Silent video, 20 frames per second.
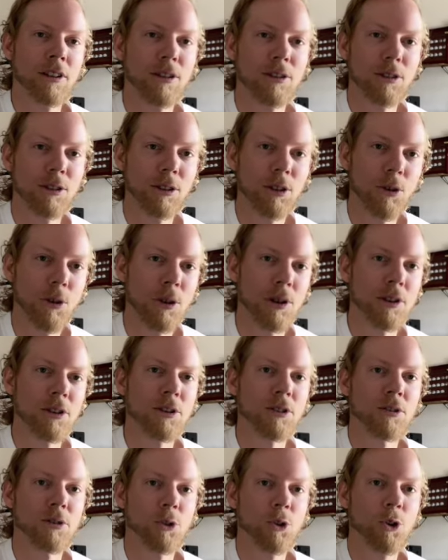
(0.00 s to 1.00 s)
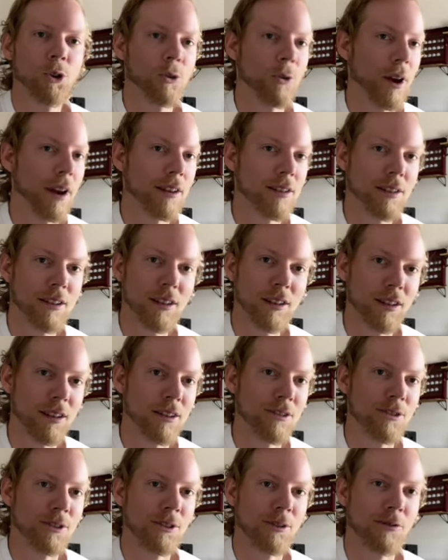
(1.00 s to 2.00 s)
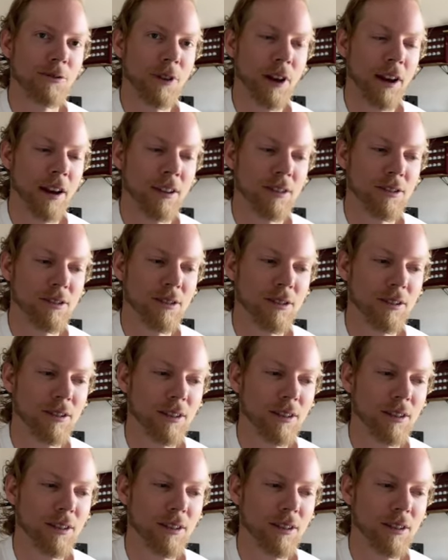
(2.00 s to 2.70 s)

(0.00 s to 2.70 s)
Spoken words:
loyal, crazy legion of fans.